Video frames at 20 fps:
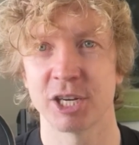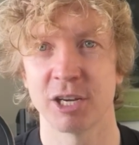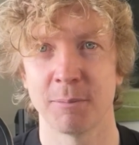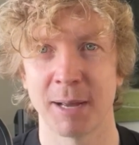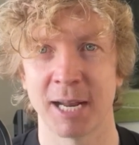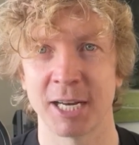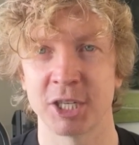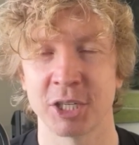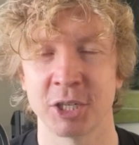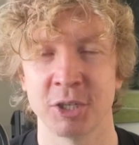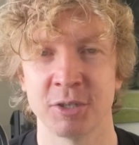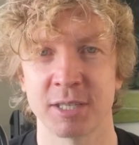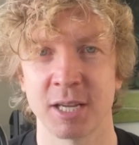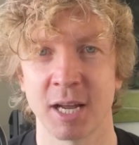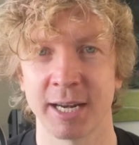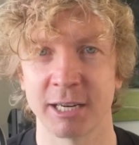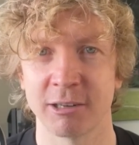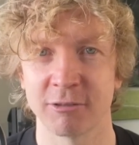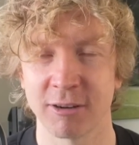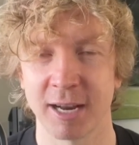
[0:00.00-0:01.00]
a manager who's done
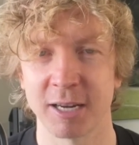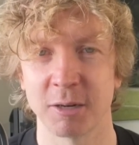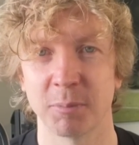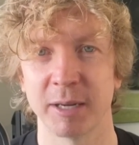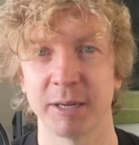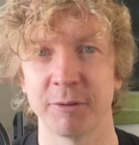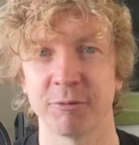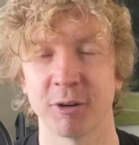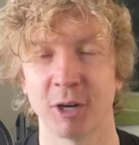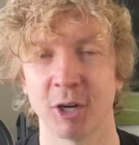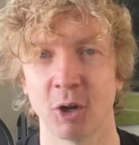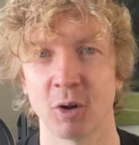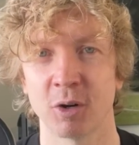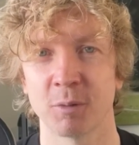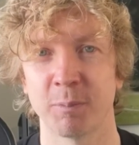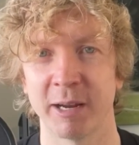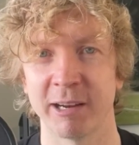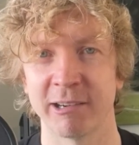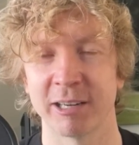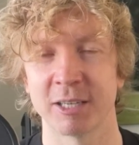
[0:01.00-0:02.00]
incredibly for a long
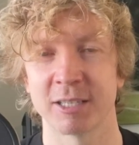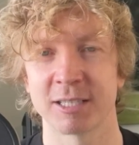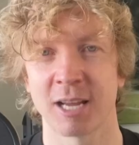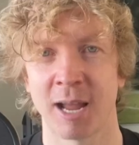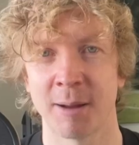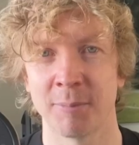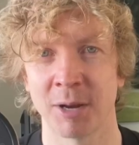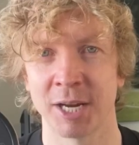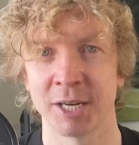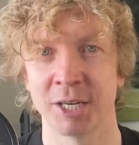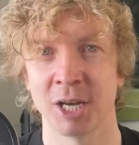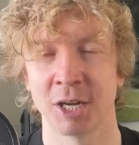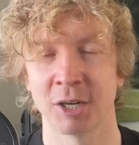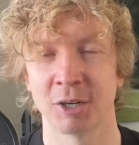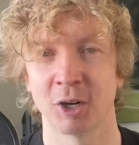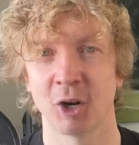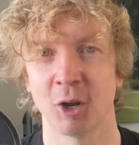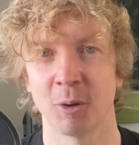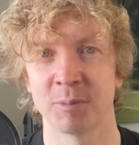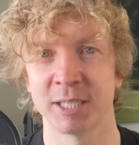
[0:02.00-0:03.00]
period of time like Jurgen
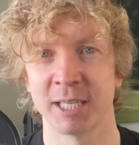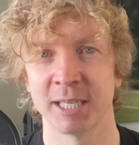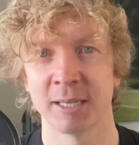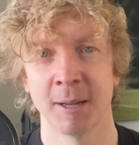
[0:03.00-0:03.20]
Klopp did.